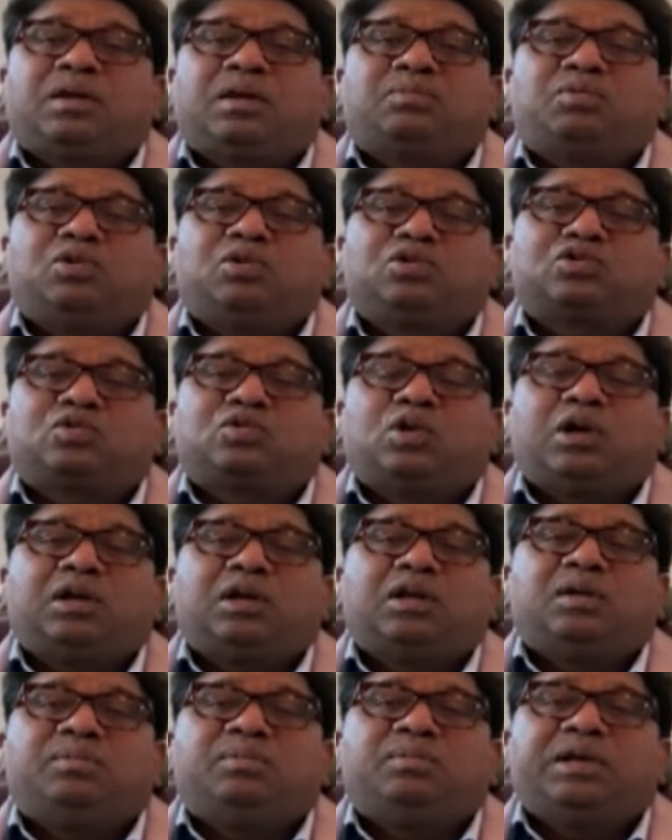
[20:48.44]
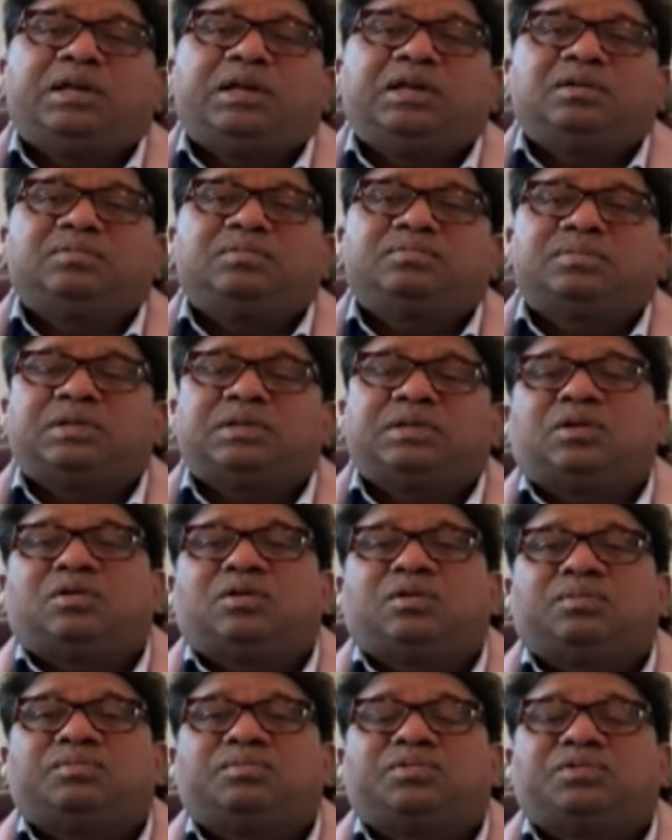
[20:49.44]
Like post-coital bleeding, you
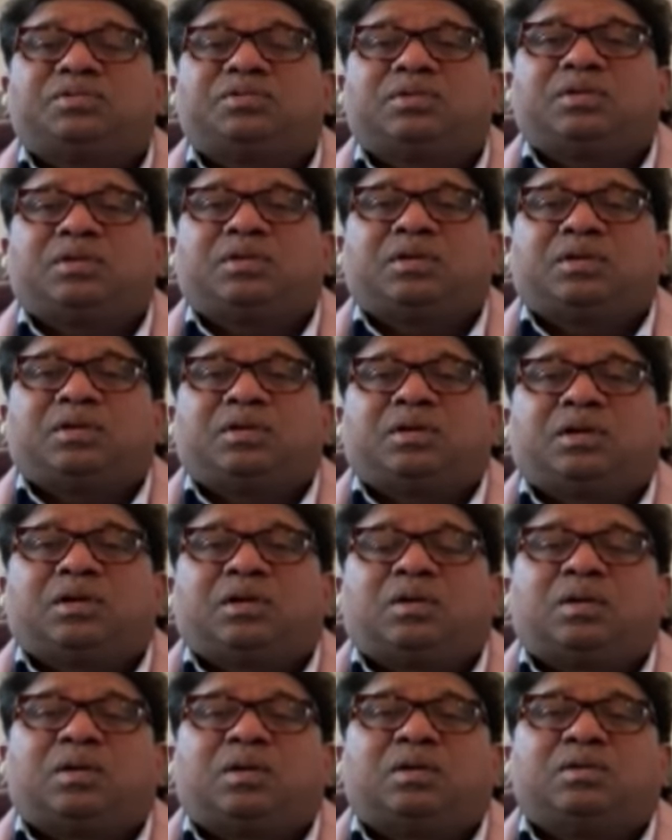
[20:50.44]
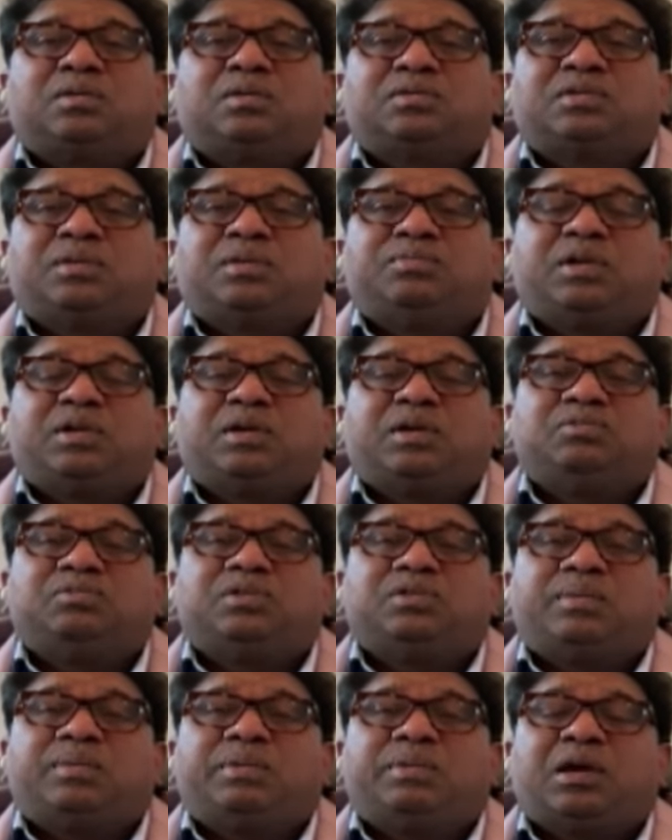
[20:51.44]
know, or
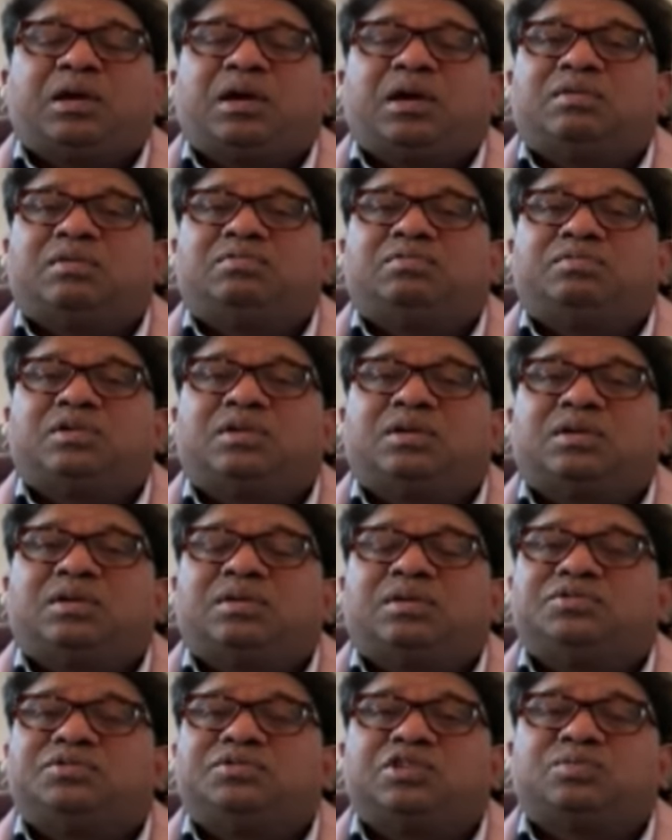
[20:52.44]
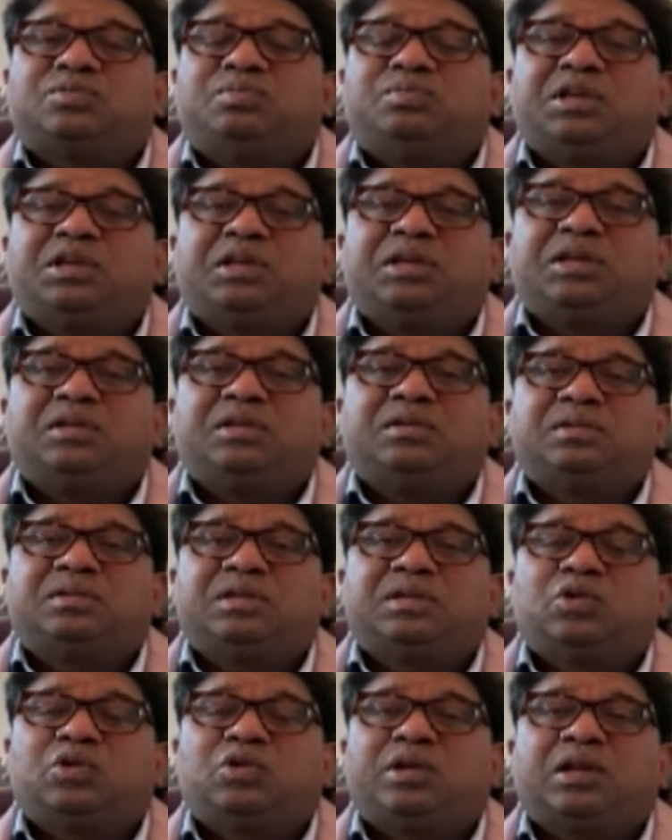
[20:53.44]
sometimes they may have just
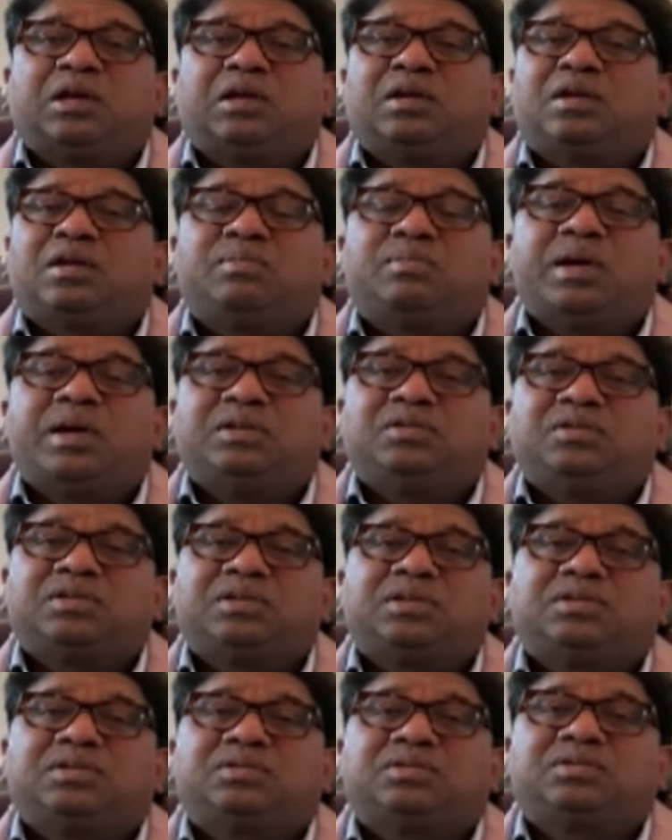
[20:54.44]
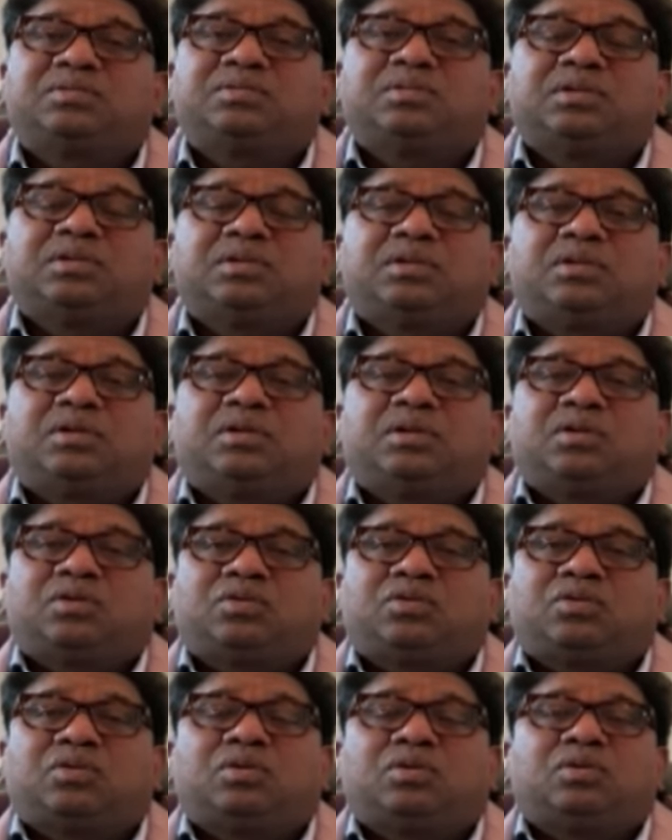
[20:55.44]
bleeding, you know, irregular menses.
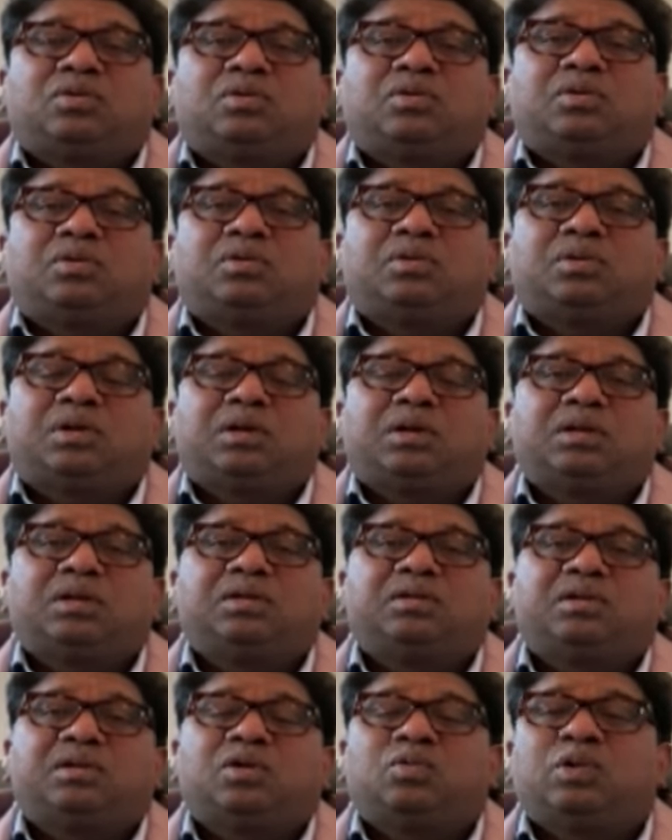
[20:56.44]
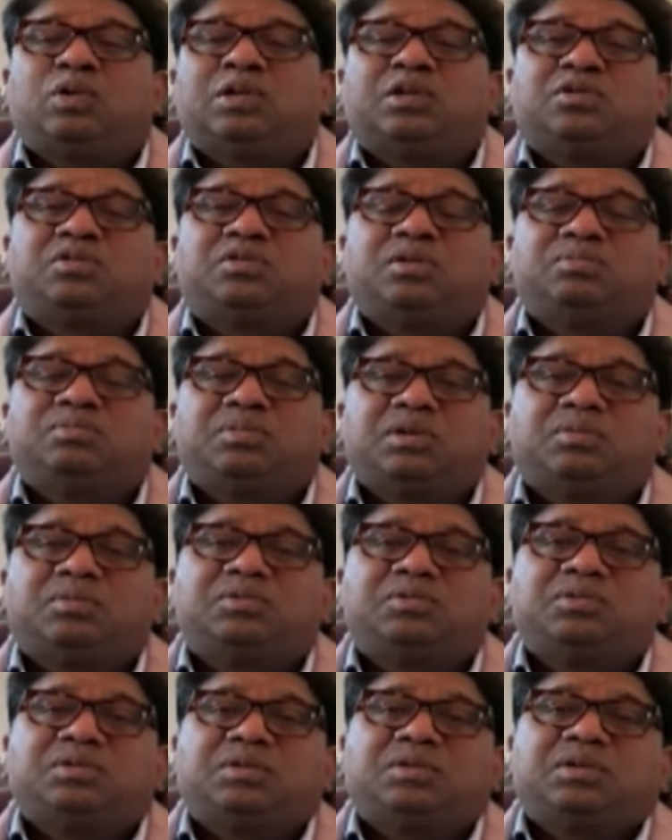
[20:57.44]
So, and, you know, when the
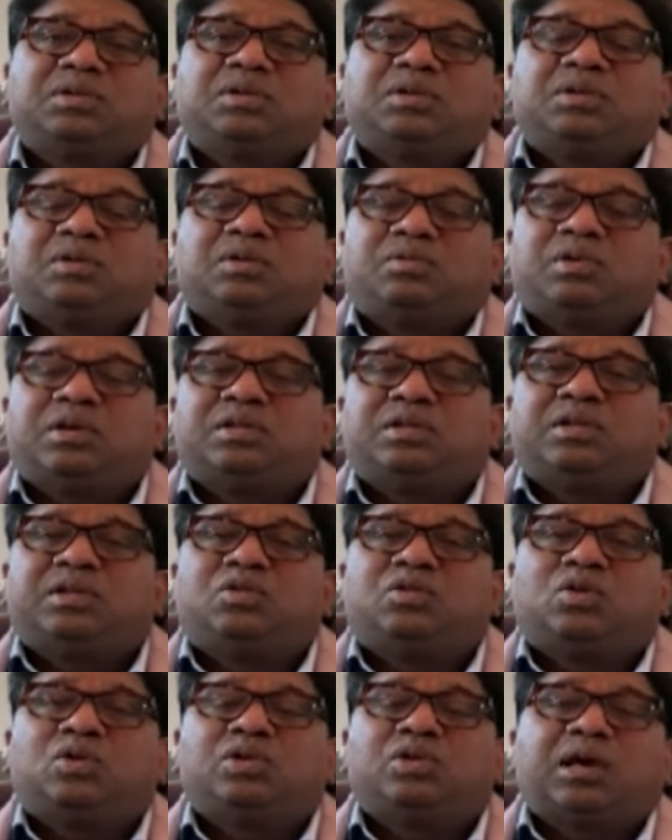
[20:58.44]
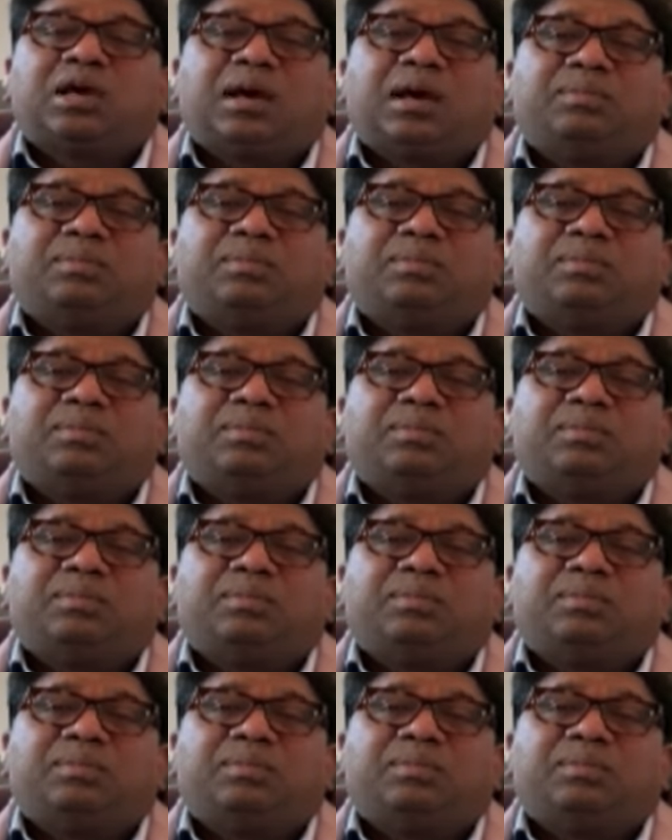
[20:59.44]
symptoms, when the growth